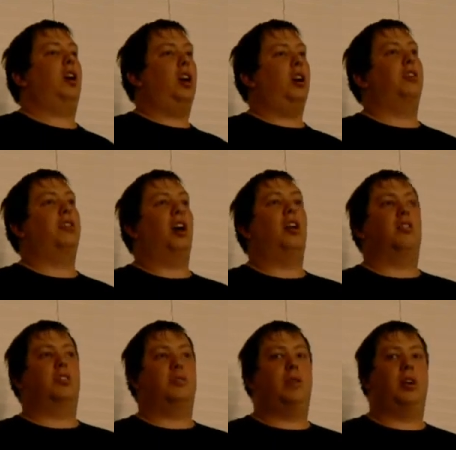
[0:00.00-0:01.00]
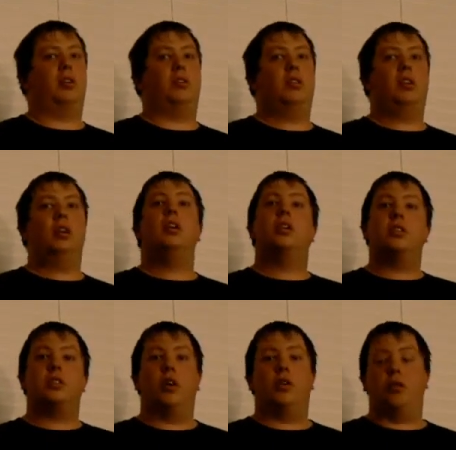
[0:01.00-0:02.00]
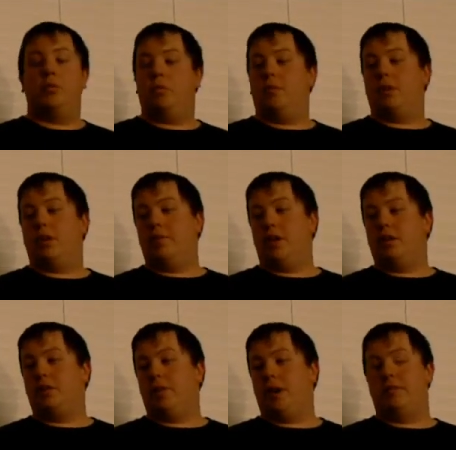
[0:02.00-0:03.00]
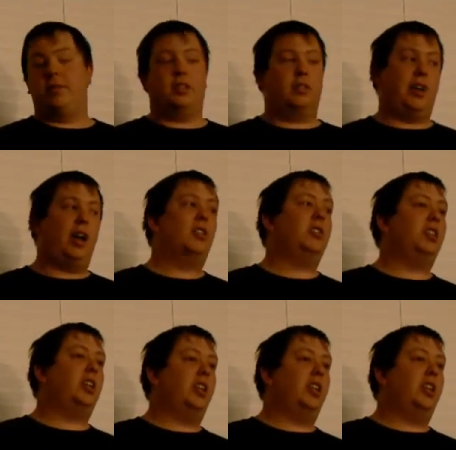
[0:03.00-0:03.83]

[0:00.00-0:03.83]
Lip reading: $100 a barrel. So one of the major benefits of algae